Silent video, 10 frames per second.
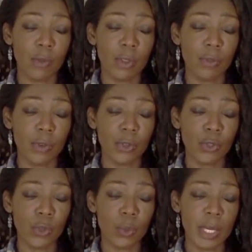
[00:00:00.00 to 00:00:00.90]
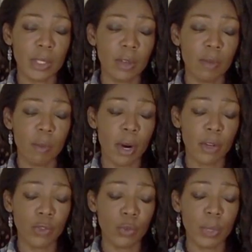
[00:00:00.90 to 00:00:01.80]
for the first 2 weeks of
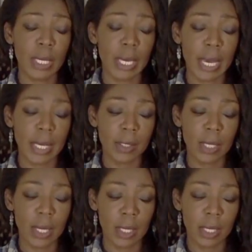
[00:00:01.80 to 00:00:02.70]
March 2018.